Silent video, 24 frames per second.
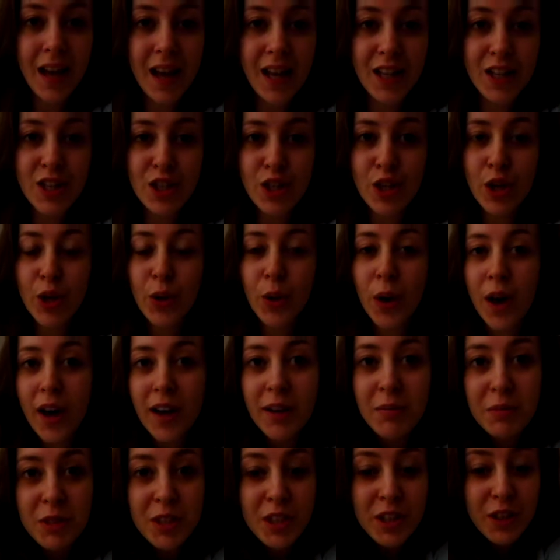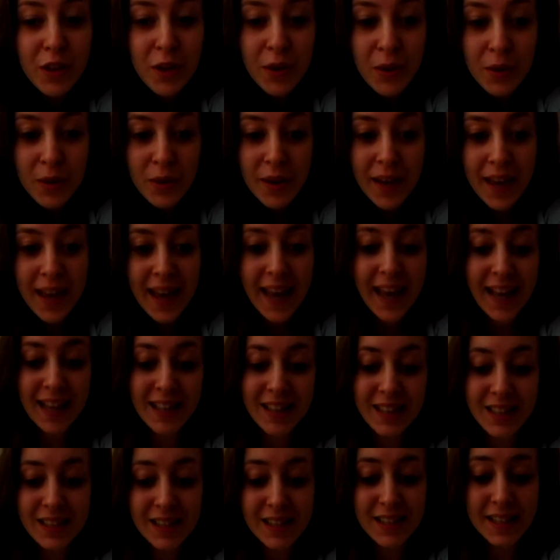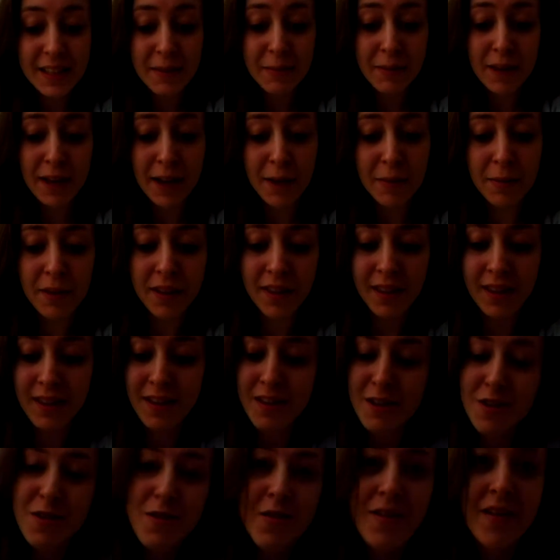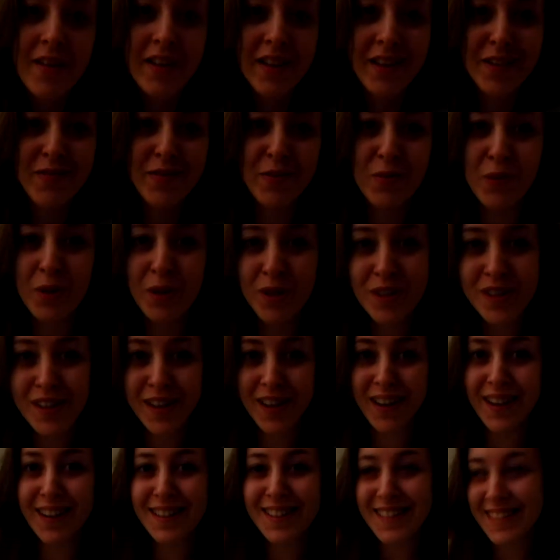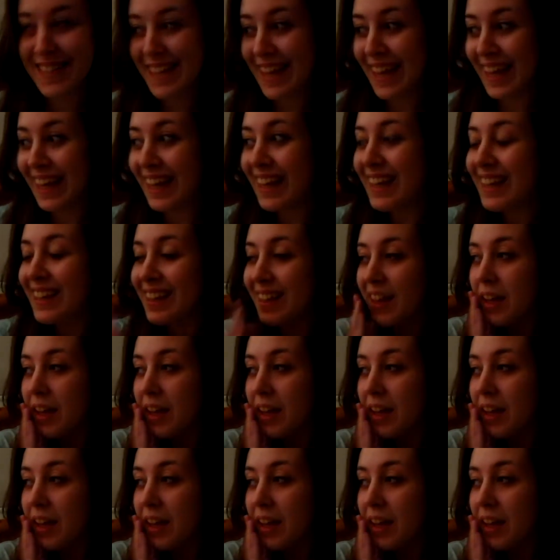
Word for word: So I'm gonna go head to sleep now, but thank you guys for watching today.